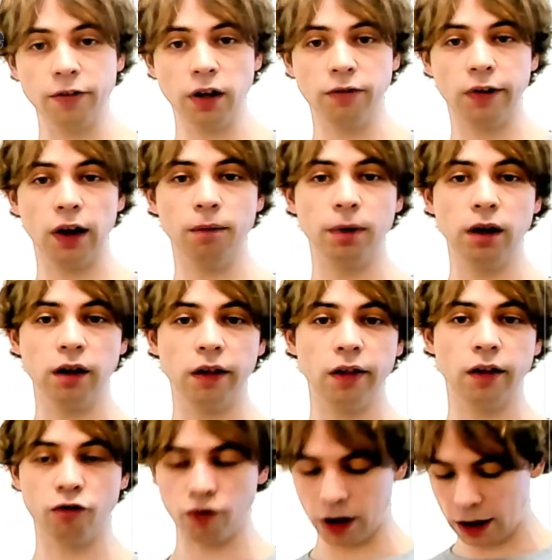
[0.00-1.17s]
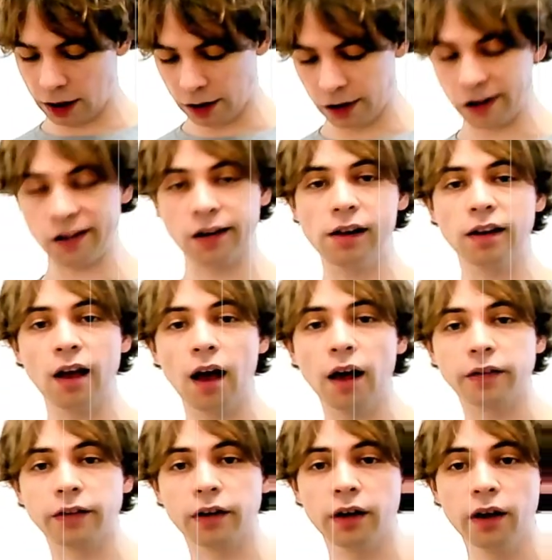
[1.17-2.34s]
development is a great additional
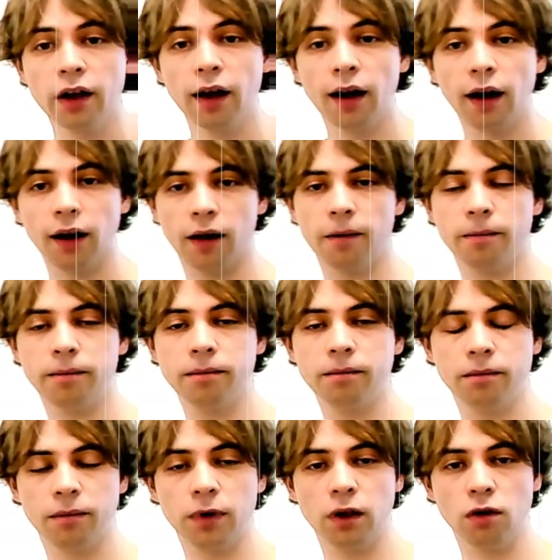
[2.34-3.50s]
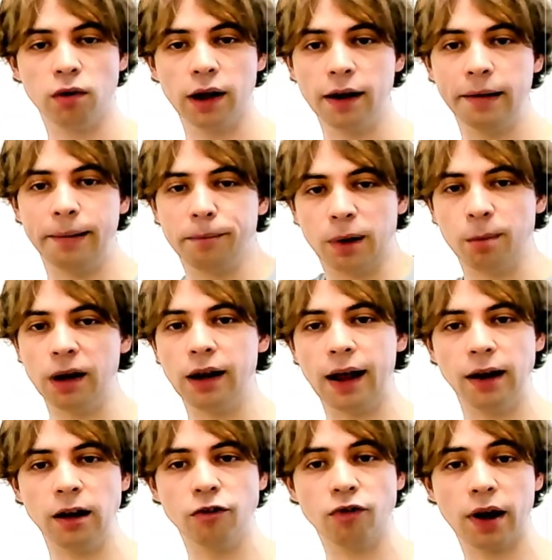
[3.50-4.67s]
task. You can implement
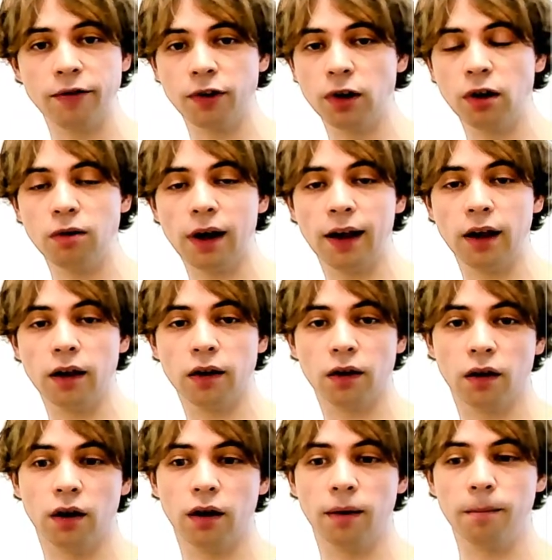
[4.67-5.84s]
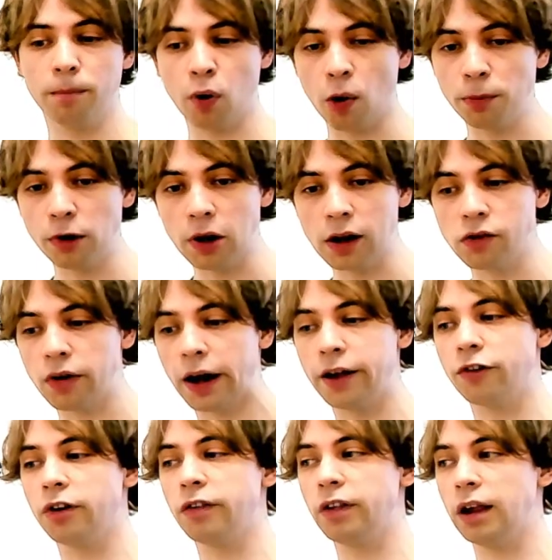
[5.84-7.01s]
any driver you like. Popular
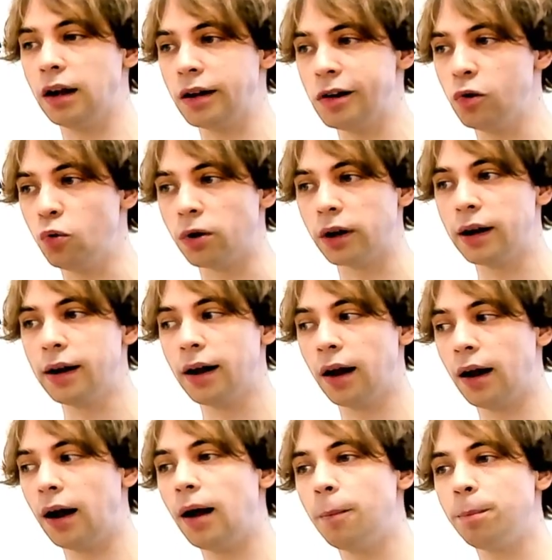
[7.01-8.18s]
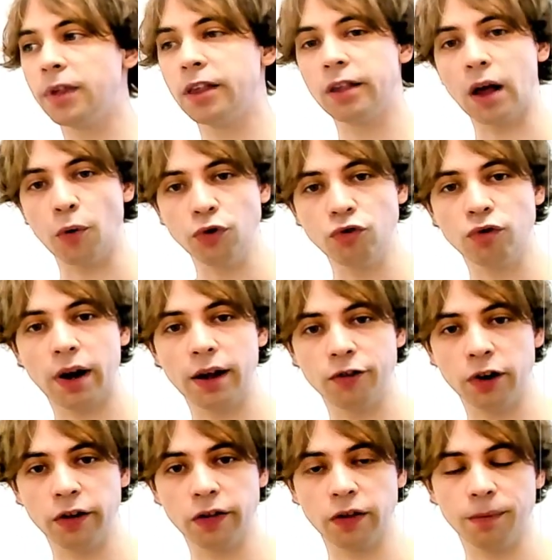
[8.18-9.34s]
drivers include sound
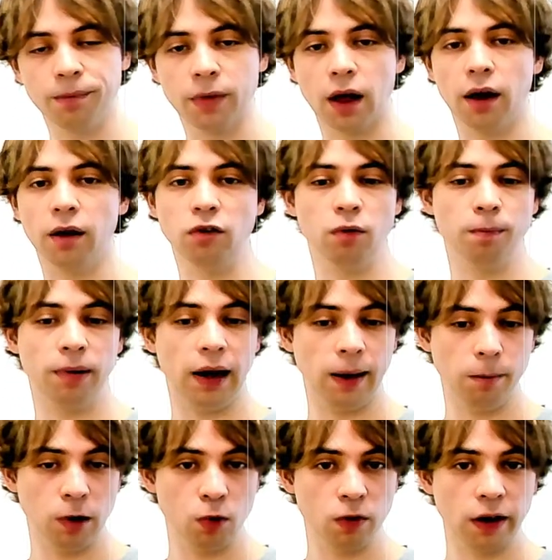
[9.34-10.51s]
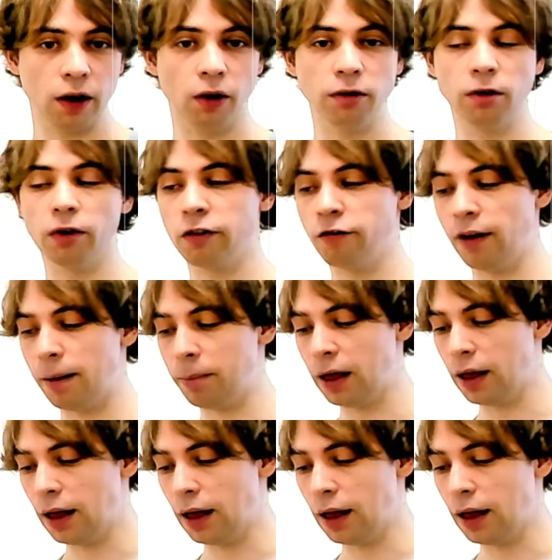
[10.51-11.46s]
drivers to play music on your SWAP.